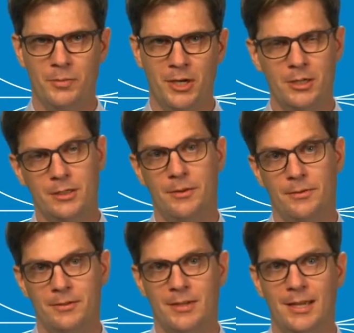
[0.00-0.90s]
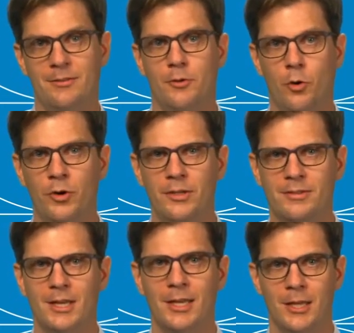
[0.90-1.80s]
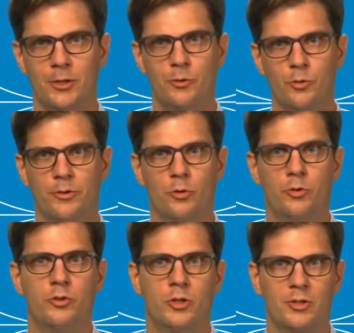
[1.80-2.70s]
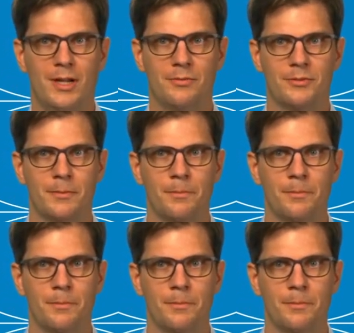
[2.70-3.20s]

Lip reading: part, in this case the hoist, to the rotorcraft.